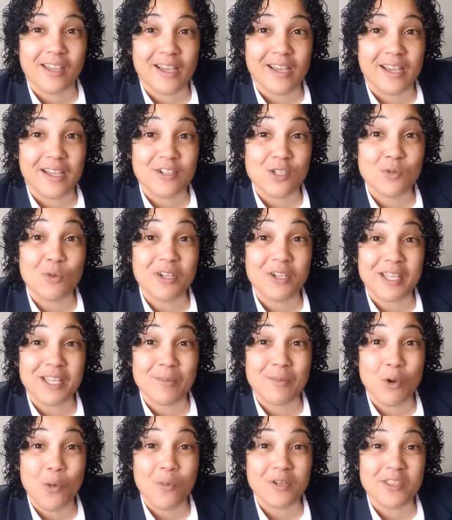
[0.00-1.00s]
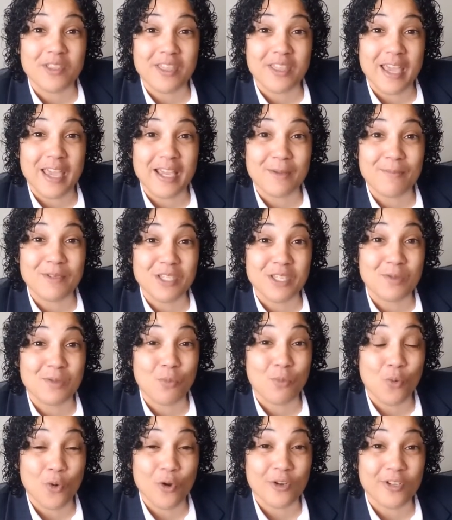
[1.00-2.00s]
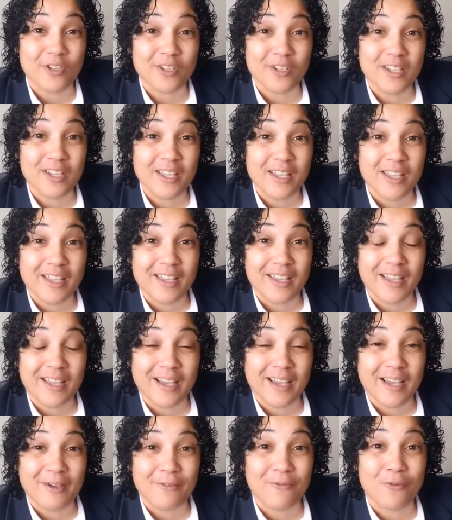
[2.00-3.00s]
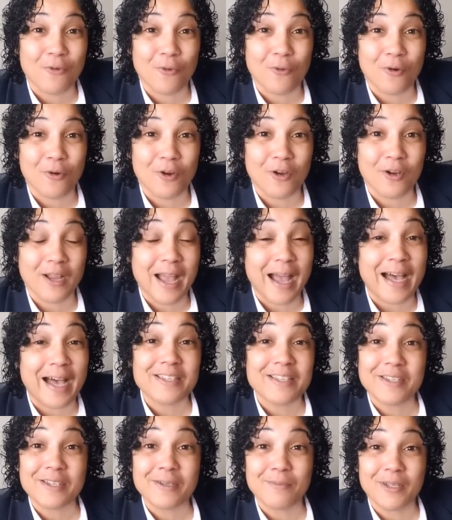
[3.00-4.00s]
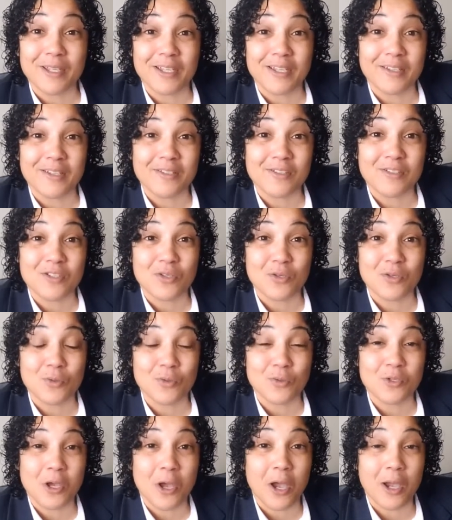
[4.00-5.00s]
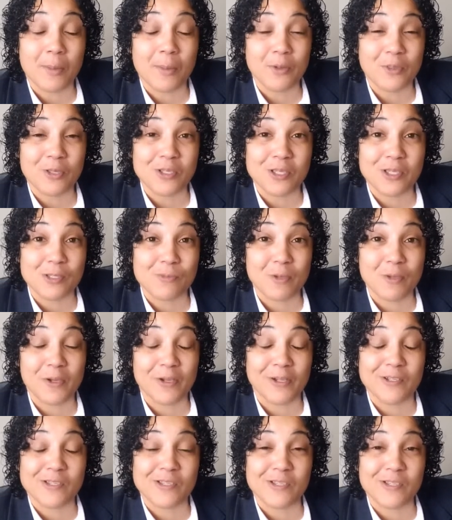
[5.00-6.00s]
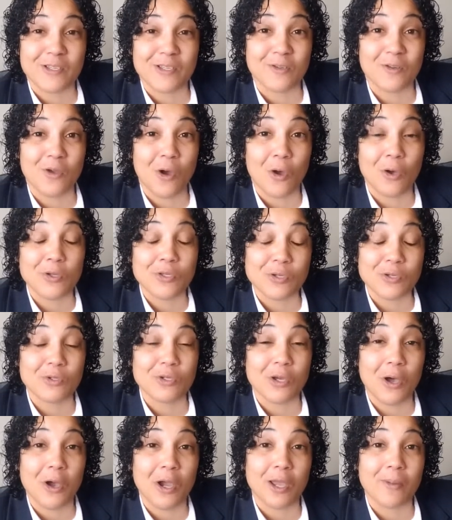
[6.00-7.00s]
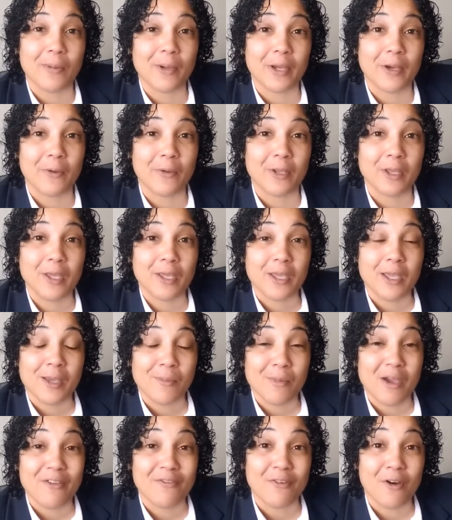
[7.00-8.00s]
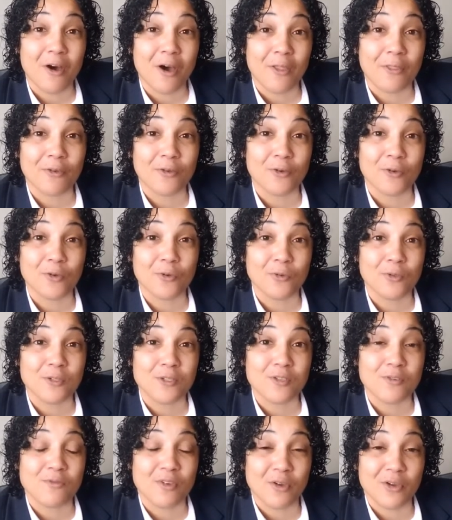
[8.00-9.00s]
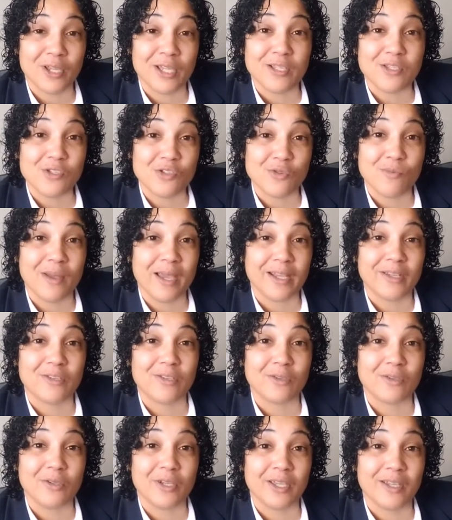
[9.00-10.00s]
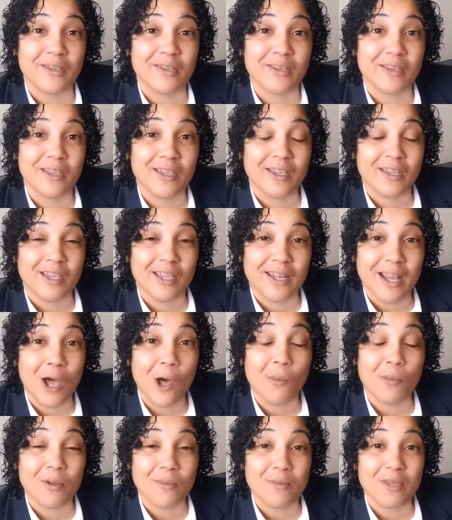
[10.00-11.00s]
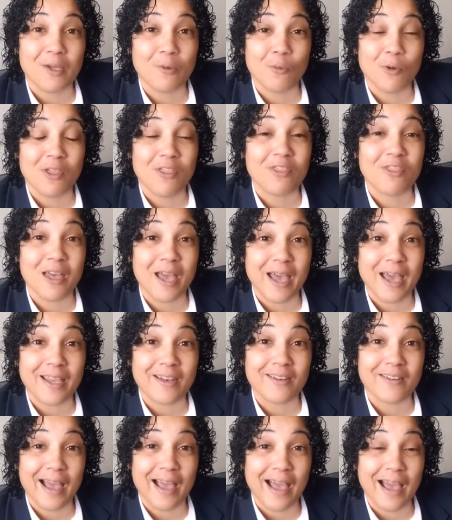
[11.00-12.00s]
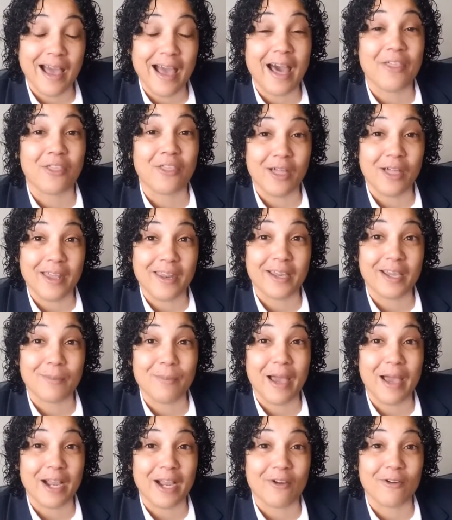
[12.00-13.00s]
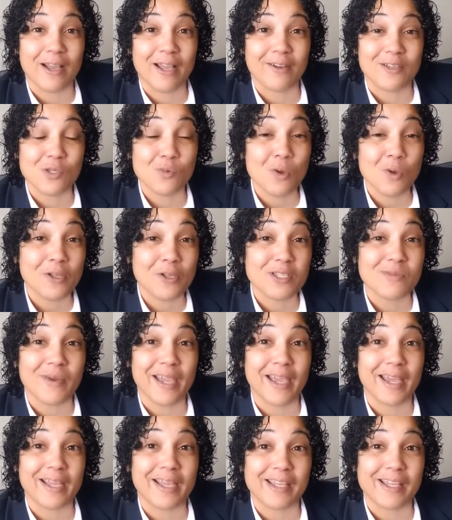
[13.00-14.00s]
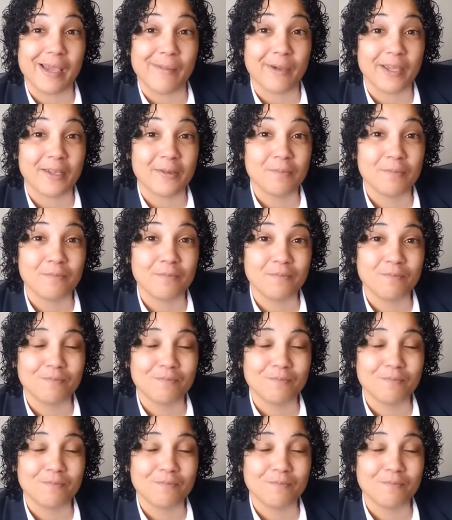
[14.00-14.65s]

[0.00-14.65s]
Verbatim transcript: Uh, I uh, just want to take a moment to thank Ms. Borden uh, for asking me to talk about these experiences and also talk about my father, who was very instrumental in, in helping me with that athletic background, as well as my academic.